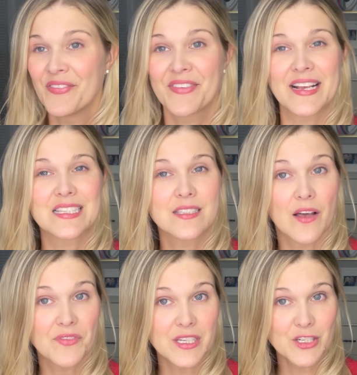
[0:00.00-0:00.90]
It takes
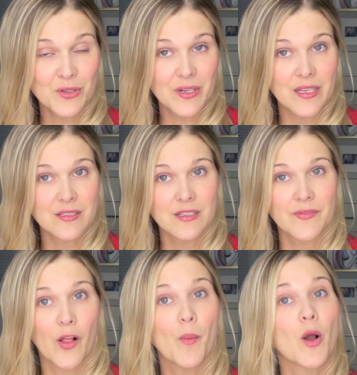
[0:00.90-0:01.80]
72 days to
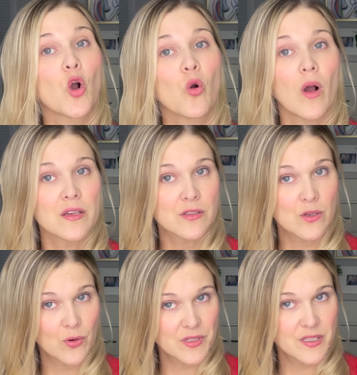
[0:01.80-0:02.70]
develop across the
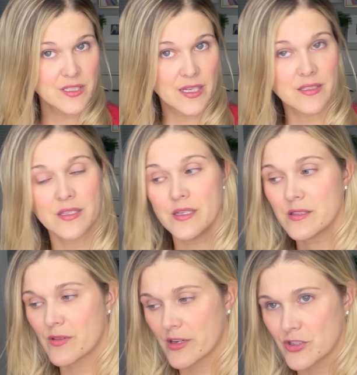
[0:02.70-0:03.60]
course of the testes.
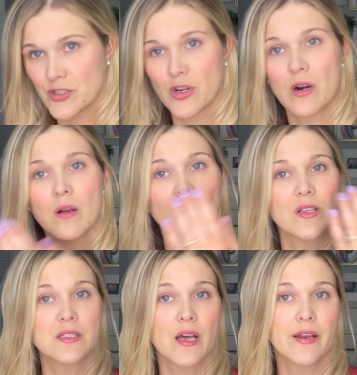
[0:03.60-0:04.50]
They actually start on
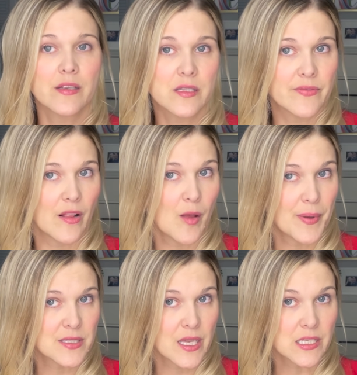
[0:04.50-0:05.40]
one side and develop
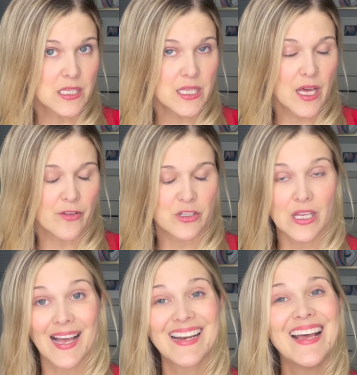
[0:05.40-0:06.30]
as they get to the other
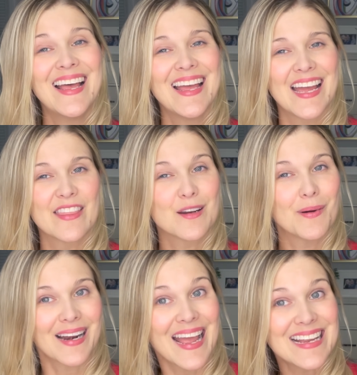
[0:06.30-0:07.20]
side. And then
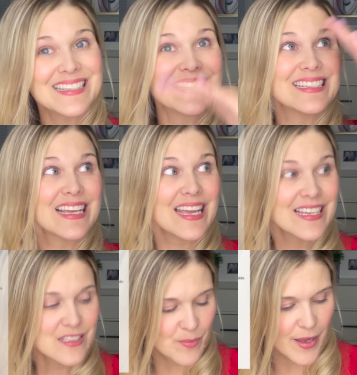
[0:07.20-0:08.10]
about 18
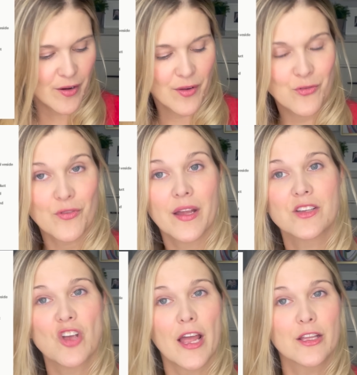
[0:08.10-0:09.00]
days to migrate through that
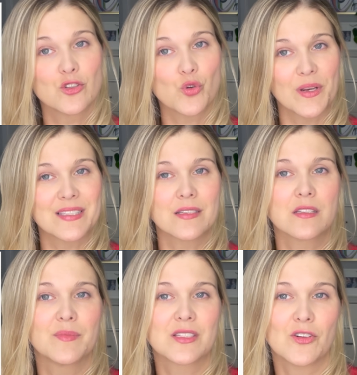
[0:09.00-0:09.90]
ejaculatory
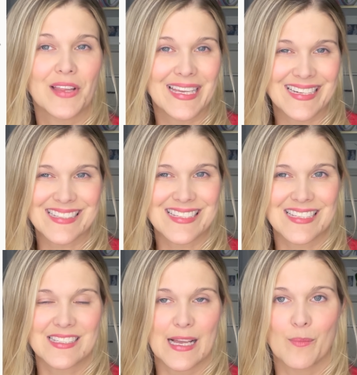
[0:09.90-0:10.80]
system until they get into
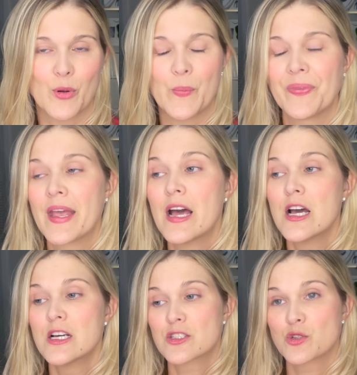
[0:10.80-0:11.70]
the sample.
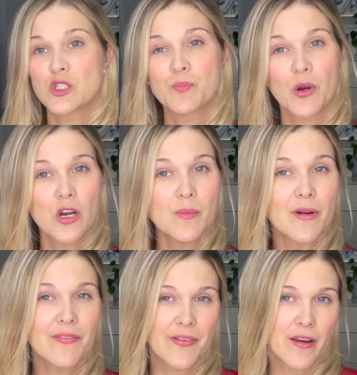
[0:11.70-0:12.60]
So sperm
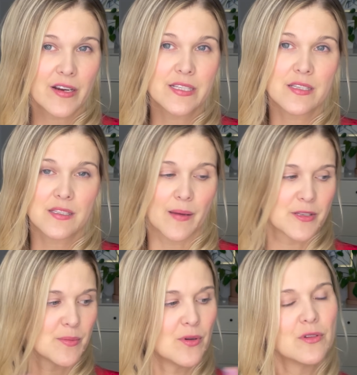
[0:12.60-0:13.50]
are very
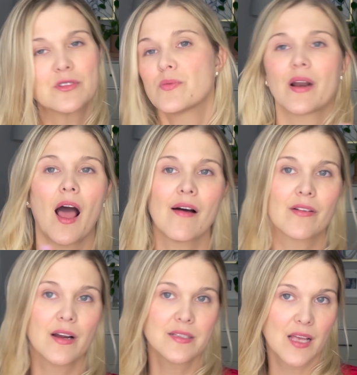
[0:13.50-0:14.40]
susceptible to
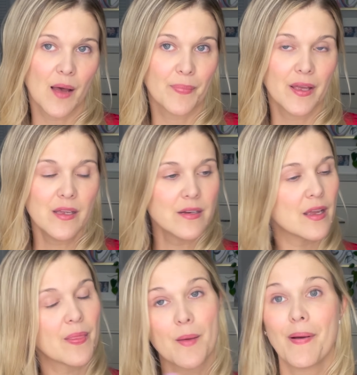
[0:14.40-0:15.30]
whatever has happened in the